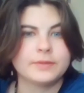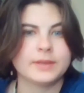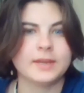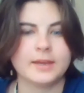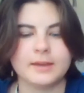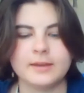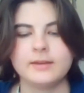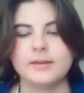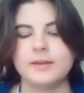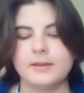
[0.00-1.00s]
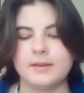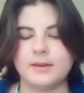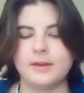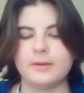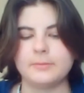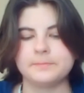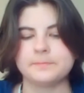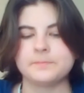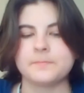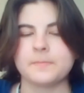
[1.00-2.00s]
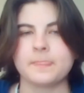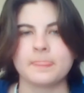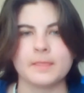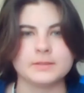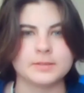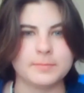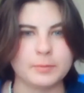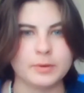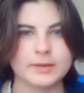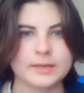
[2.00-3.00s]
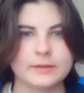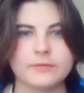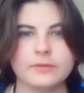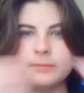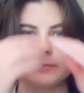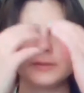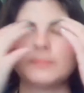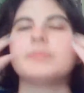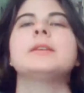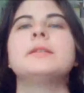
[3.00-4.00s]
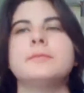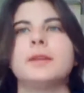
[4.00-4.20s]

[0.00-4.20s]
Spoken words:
year, to be working from, to be